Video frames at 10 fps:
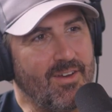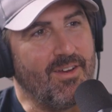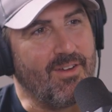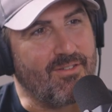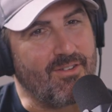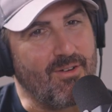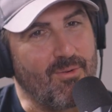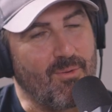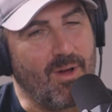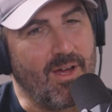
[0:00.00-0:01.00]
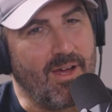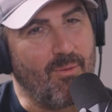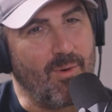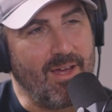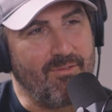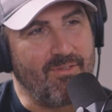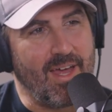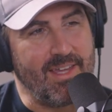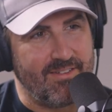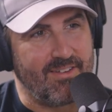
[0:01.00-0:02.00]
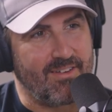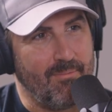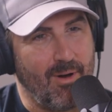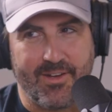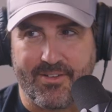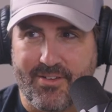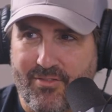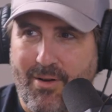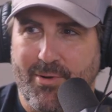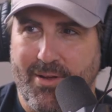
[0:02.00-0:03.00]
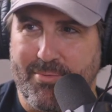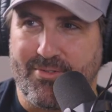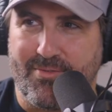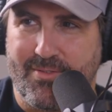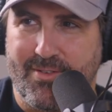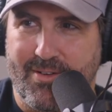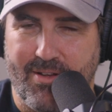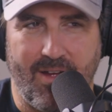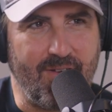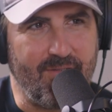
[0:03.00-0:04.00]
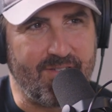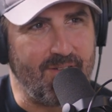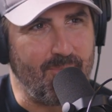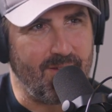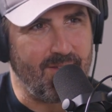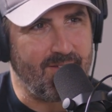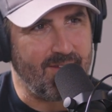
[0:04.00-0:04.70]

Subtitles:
no. So we have ASIC miners. Grab one up. And have you ever seen one of these